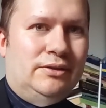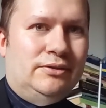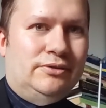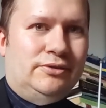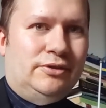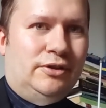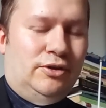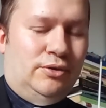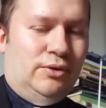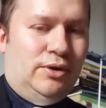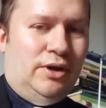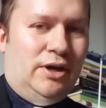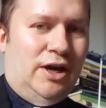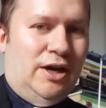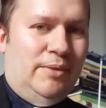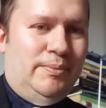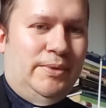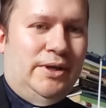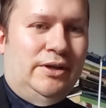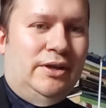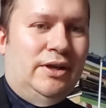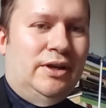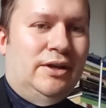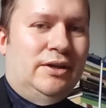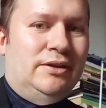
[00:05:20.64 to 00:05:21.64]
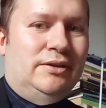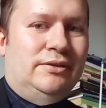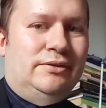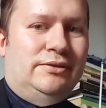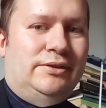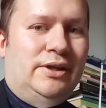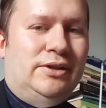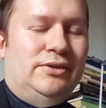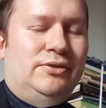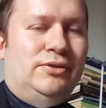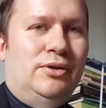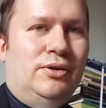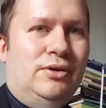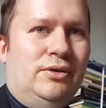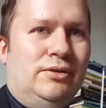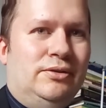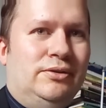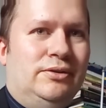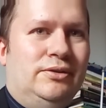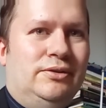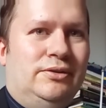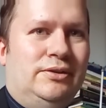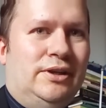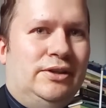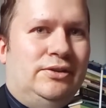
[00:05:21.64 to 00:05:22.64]
So, I mean, that
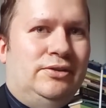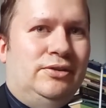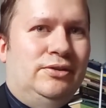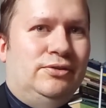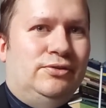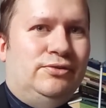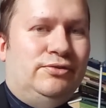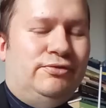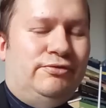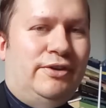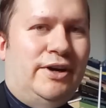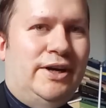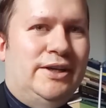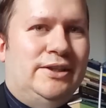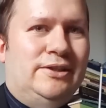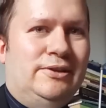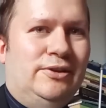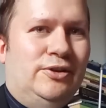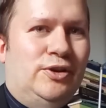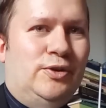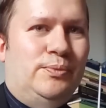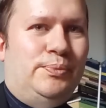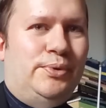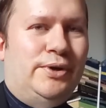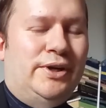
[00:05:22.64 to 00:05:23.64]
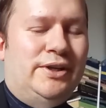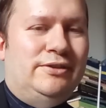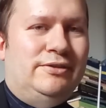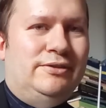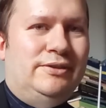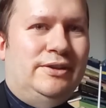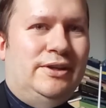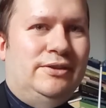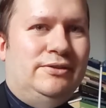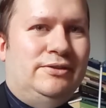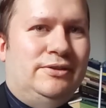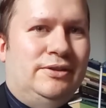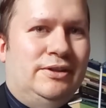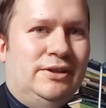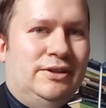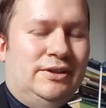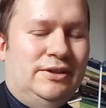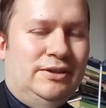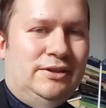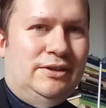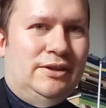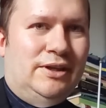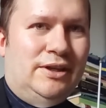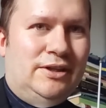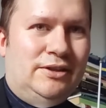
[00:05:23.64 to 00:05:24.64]
there's finally a president
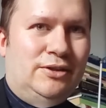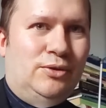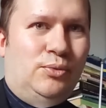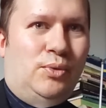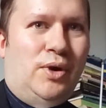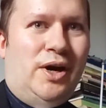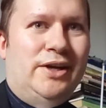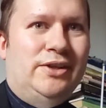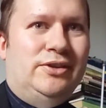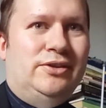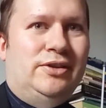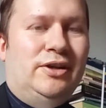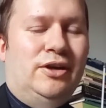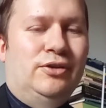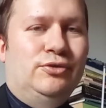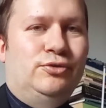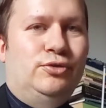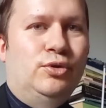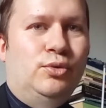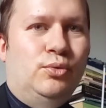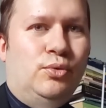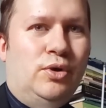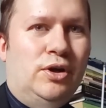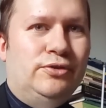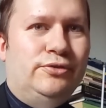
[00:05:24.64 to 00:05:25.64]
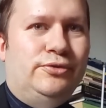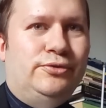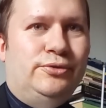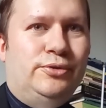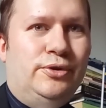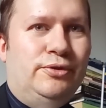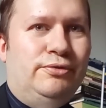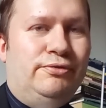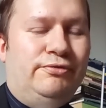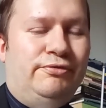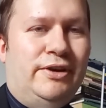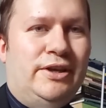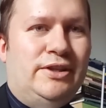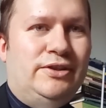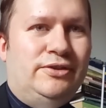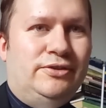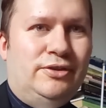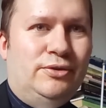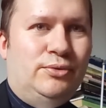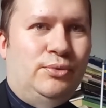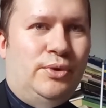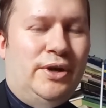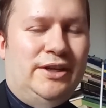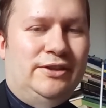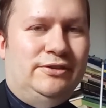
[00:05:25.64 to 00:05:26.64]
in the White House who wants to defend
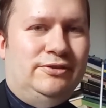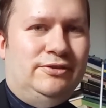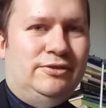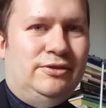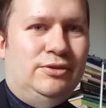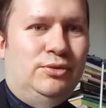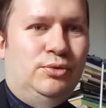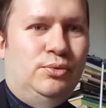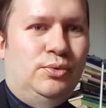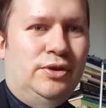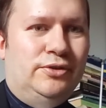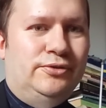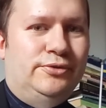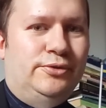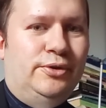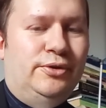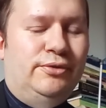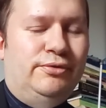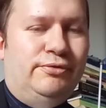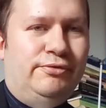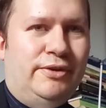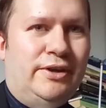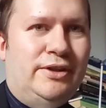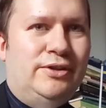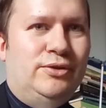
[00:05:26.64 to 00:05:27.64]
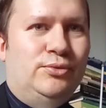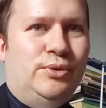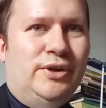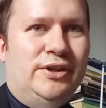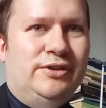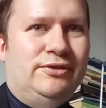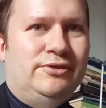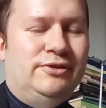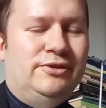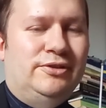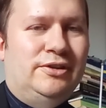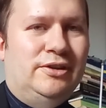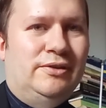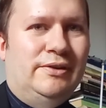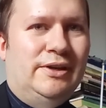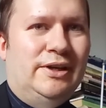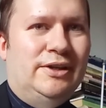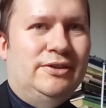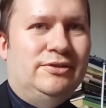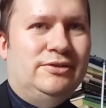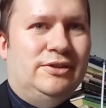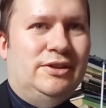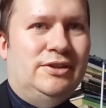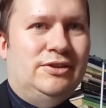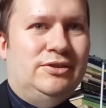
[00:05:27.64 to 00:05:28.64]
the West, who wants to defend Western
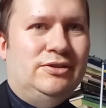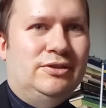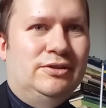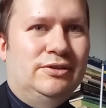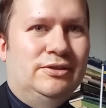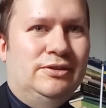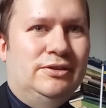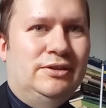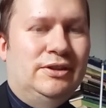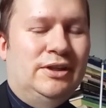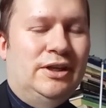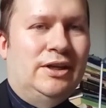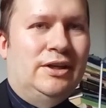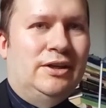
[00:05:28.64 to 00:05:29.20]
civilization.